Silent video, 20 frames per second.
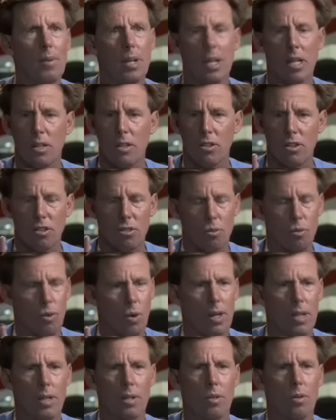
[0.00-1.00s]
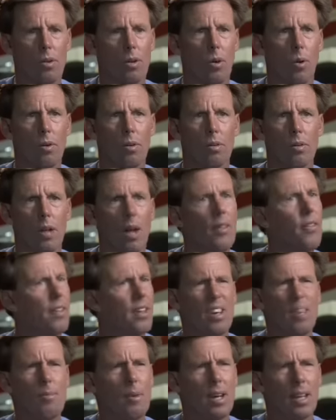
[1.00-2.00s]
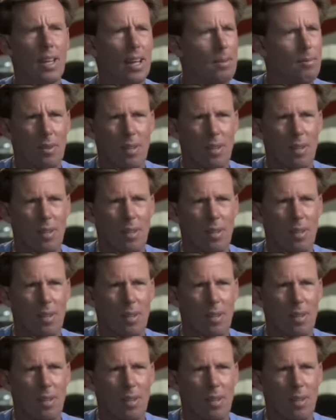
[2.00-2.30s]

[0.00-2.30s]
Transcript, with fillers: He didn't just run into a corner and not think about it like